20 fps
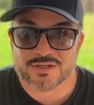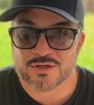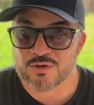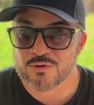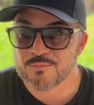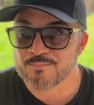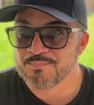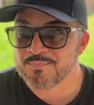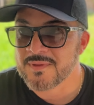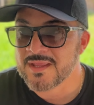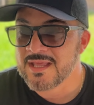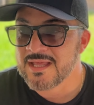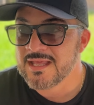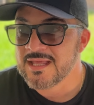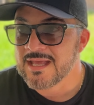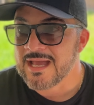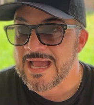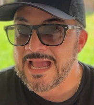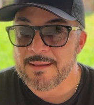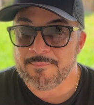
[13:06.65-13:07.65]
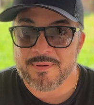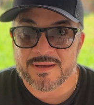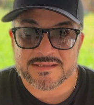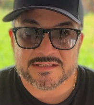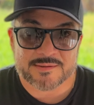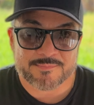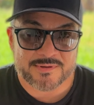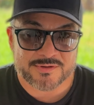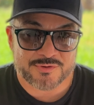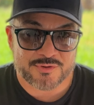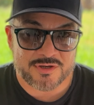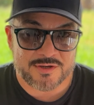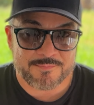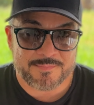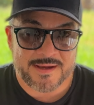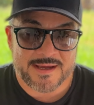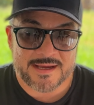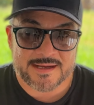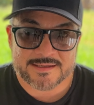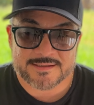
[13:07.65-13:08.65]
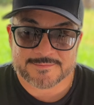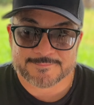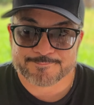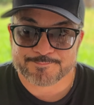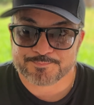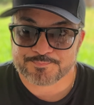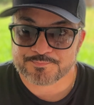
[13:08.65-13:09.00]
So, I picked up a three-pack.